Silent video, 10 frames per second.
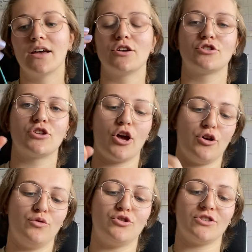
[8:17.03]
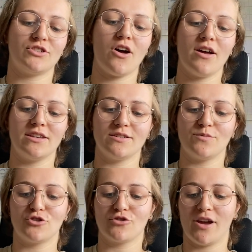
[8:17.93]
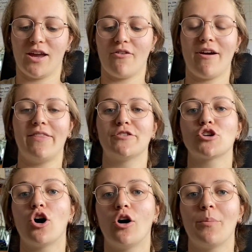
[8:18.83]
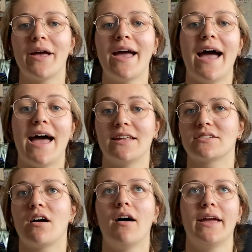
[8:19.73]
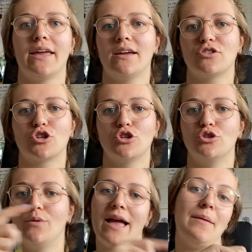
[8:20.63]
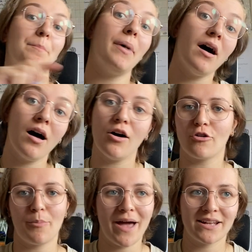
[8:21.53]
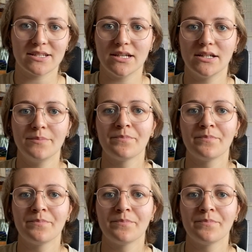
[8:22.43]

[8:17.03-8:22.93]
So just tying some string around the top and tying it to a bar or a batten,